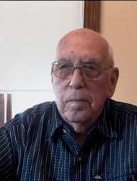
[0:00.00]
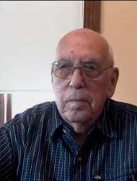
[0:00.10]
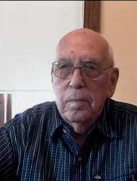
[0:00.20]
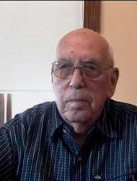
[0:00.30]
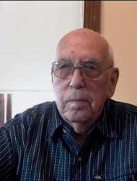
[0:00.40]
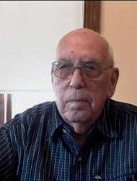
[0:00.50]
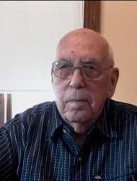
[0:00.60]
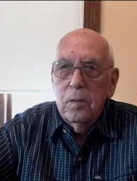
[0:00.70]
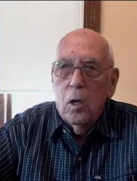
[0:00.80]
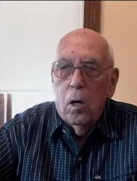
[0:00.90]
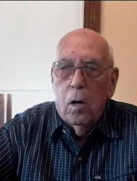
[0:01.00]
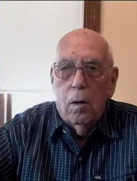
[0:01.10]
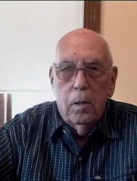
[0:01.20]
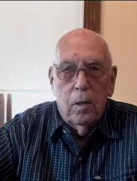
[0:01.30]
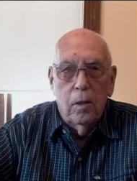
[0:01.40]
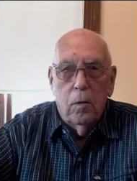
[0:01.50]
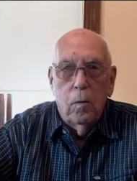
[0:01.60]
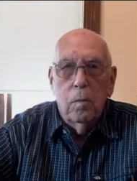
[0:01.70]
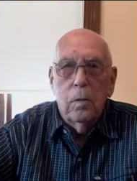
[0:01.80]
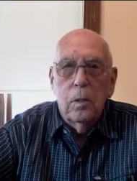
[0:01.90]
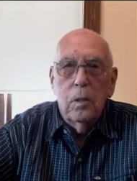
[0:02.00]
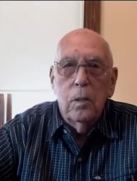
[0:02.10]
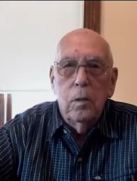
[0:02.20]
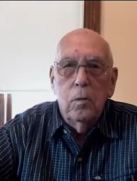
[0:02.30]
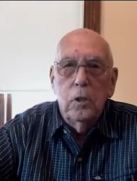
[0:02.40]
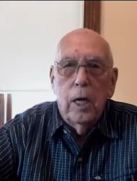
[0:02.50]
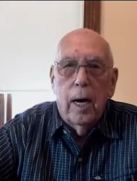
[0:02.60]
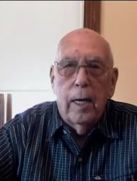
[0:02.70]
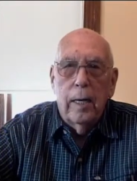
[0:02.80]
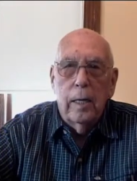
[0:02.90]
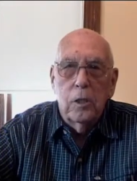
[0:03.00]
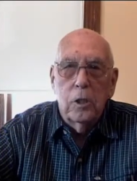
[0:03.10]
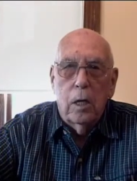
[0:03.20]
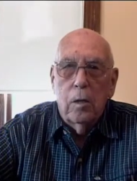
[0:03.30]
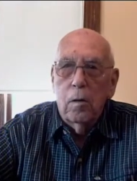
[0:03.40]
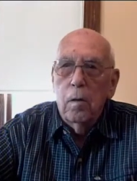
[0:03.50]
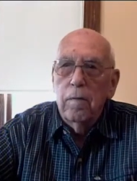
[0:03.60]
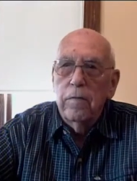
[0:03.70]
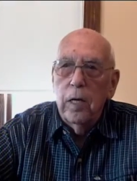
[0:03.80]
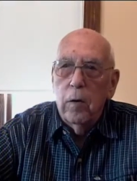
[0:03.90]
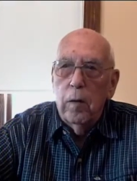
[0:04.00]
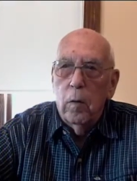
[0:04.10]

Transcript: Splitgerber. Oh, I knew John and his son Irv very